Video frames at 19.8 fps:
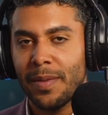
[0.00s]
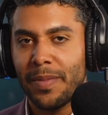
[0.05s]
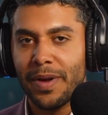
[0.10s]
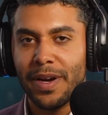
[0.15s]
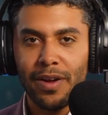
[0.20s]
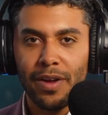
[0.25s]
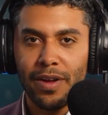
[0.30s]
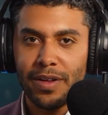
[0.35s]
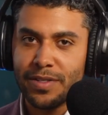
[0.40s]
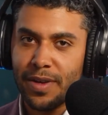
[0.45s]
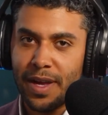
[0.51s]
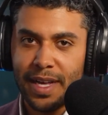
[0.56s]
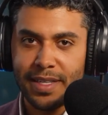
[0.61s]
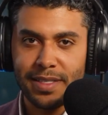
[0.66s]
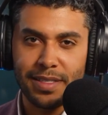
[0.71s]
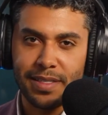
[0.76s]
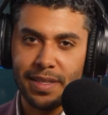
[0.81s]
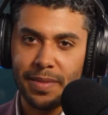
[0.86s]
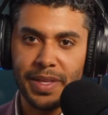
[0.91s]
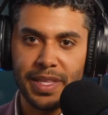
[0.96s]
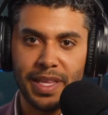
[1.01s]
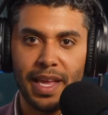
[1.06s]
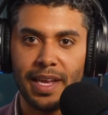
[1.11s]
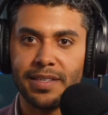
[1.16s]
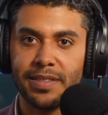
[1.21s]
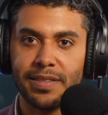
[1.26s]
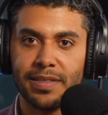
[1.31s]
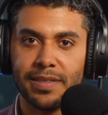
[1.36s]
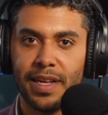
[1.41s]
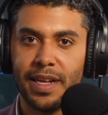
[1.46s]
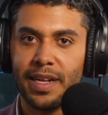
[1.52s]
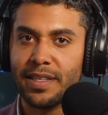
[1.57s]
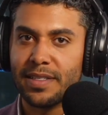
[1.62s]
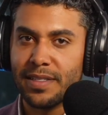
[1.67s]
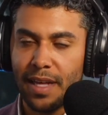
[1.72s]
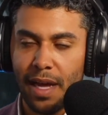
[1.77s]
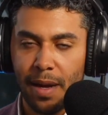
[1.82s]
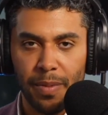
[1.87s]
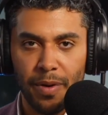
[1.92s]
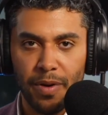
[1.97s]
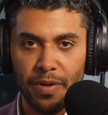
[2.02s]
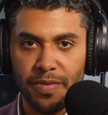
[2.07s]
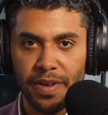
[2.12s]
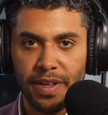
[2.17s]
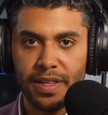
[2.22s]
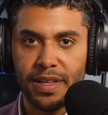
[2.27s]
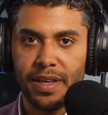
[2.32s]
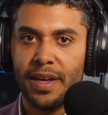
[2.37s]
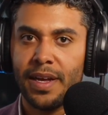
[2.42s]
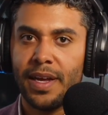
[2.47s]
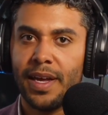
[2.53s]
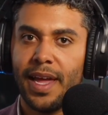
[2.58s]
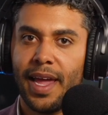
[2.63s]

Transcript: but it also has its limitations and it's not perfect.